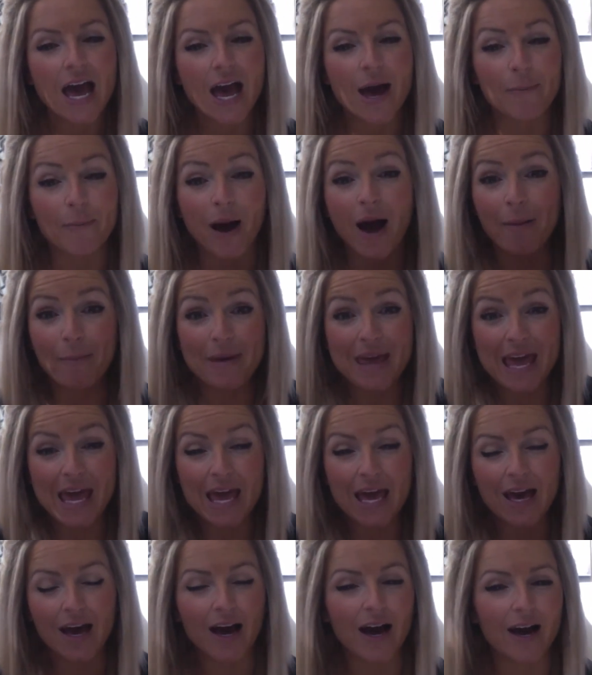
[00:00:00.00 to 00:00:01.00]
um,
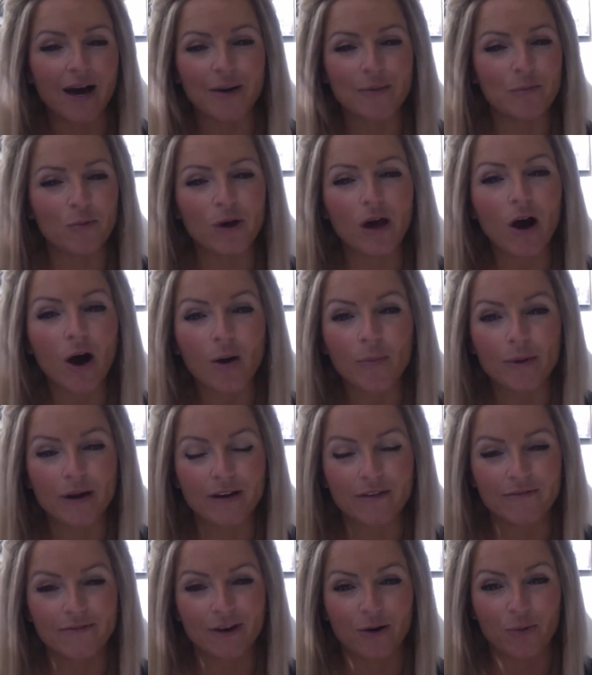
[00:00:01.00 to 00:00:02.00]
me, um, we all
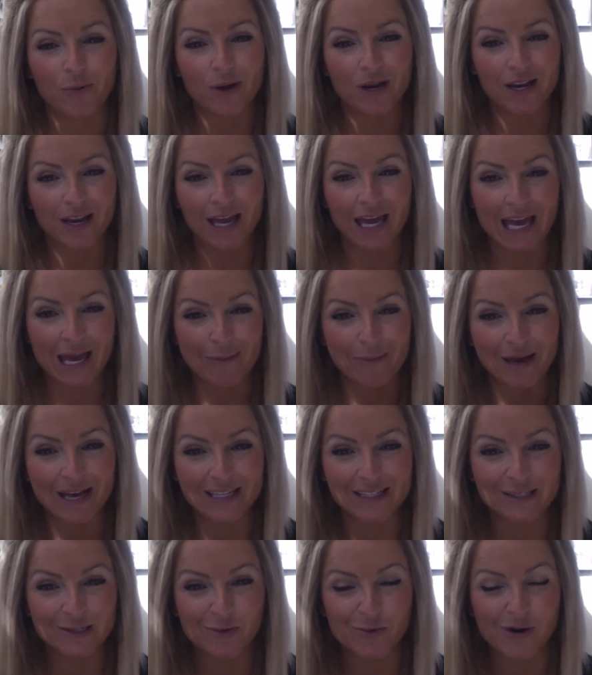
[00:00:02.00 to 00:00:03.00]
benefit when Kim
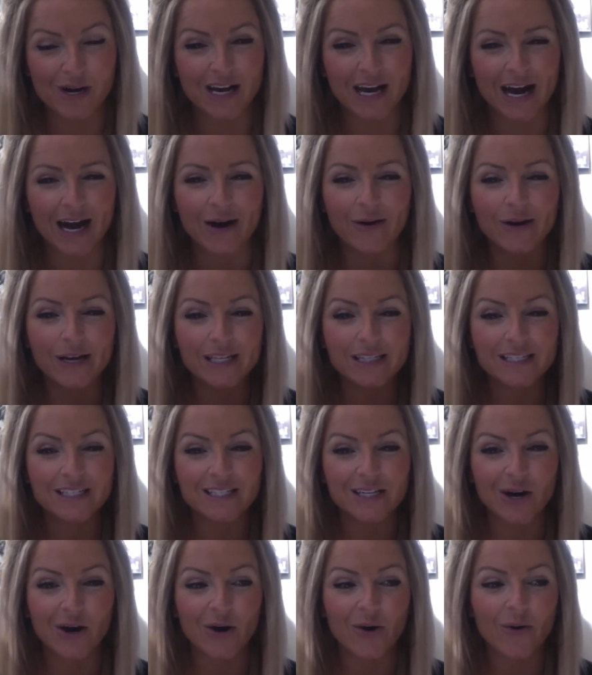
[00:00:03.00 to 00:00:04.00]
gets to work out. And
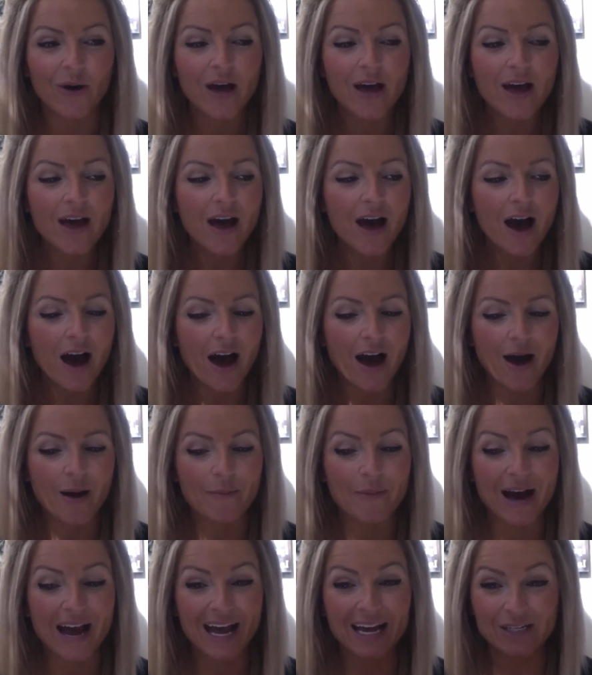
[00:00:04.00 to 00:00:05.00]
so um,
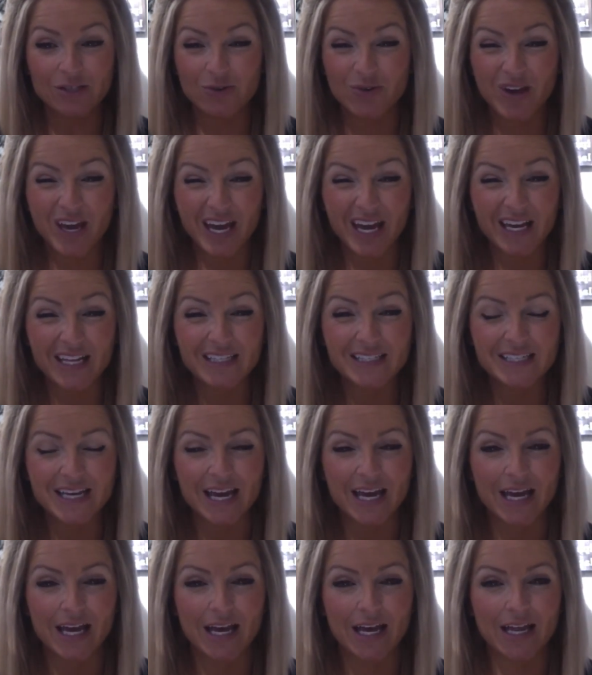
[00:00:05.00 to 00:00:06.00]
I had two kids,
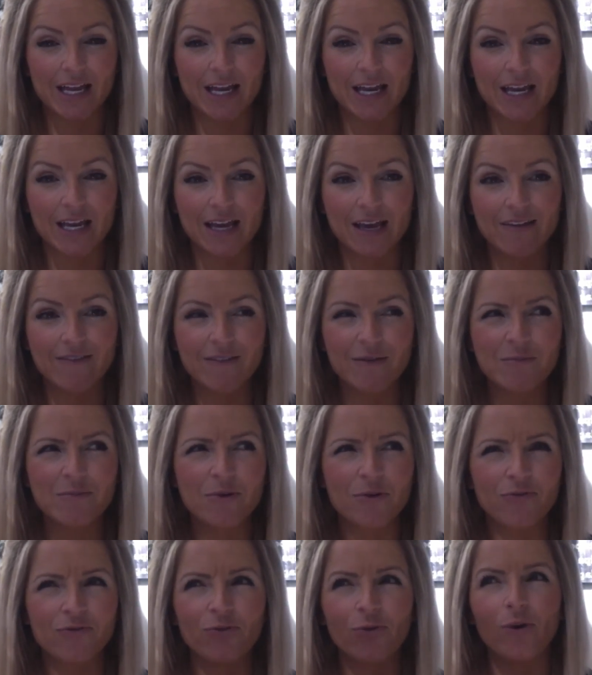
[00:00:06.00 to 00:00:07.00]
and even
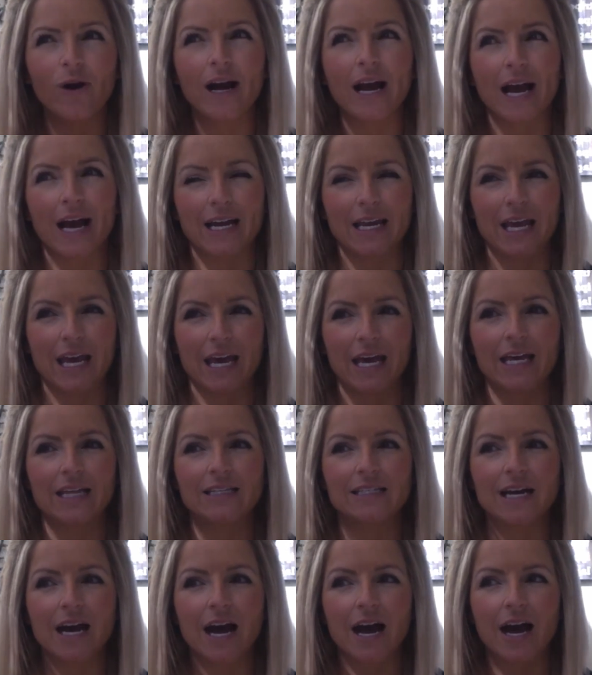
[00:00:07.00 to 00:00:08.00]
before I had
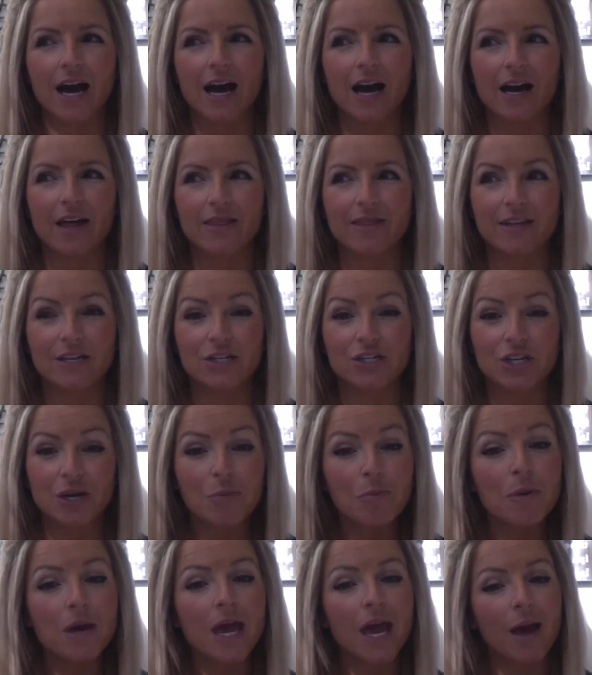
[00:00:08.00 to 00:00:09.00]
kids, uh, the
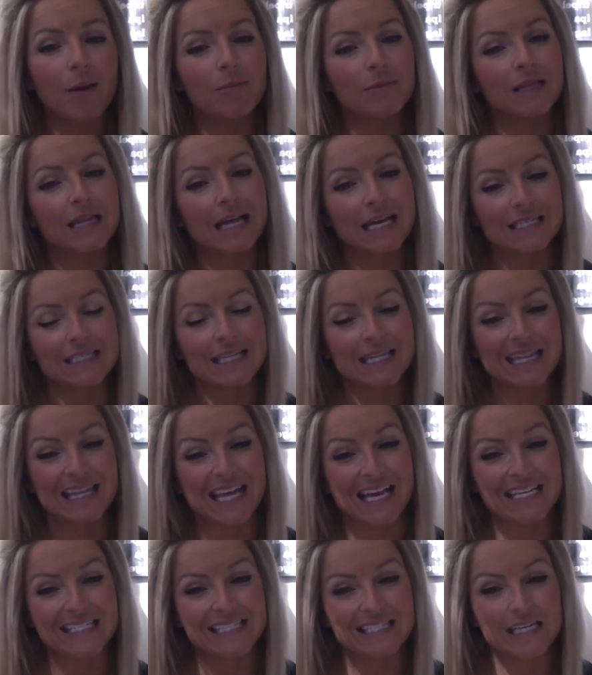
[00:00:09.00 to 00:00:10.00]
gym became less and
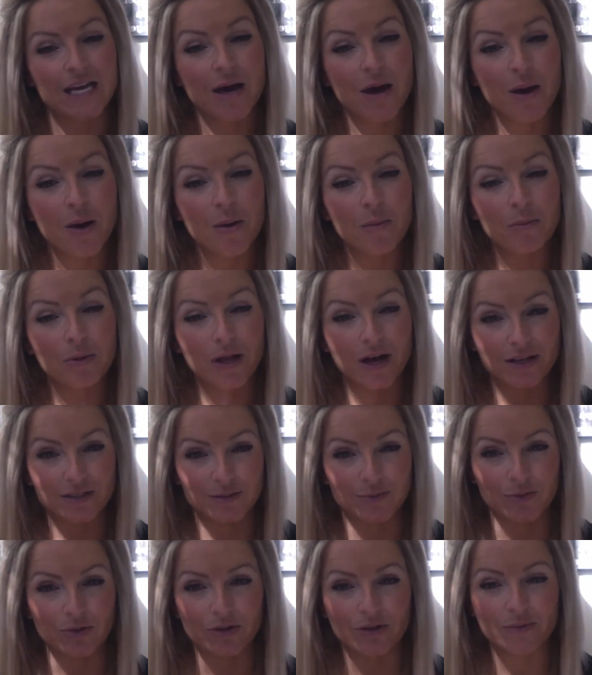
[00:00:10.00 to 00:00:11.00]
less
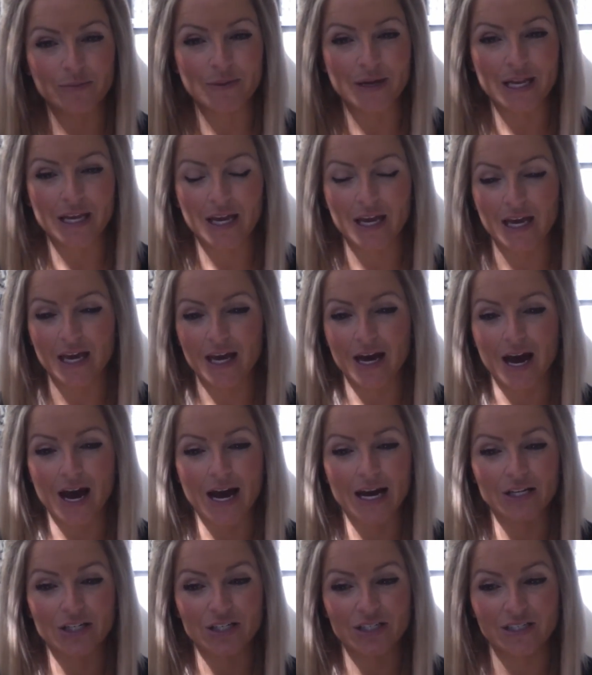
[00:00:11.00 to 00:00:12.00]
plausible, meaning
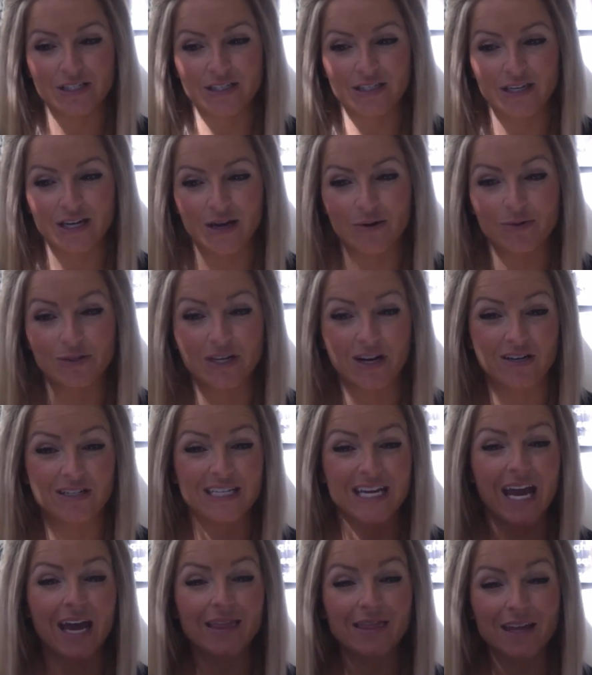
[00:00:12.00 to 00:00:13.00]
I just, it was hard to
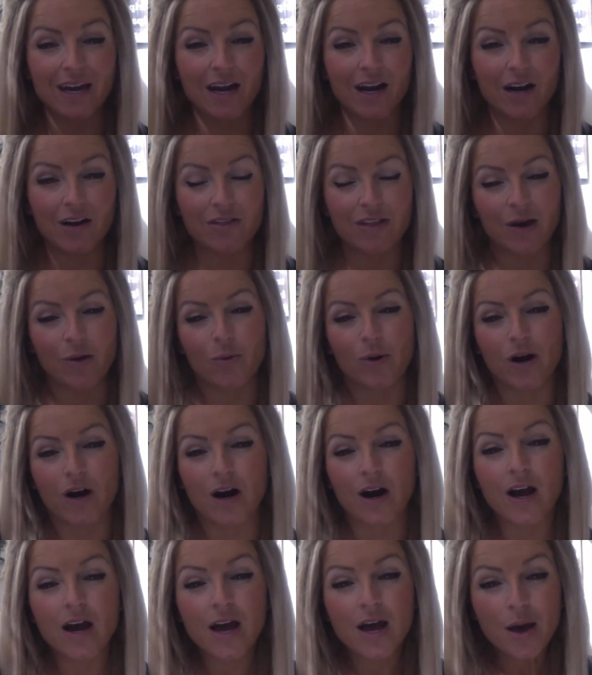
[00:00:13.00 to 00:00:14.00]
get there. They were,